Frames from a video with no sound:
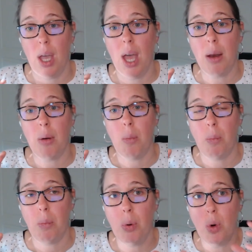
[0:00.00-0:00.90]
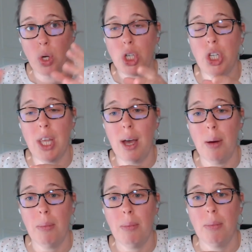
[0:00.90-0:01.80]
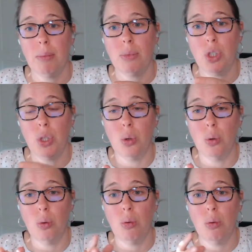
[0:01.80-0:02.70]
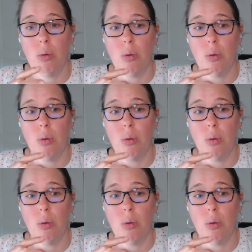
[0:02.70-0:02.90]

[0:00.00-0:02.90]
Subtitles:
and push them to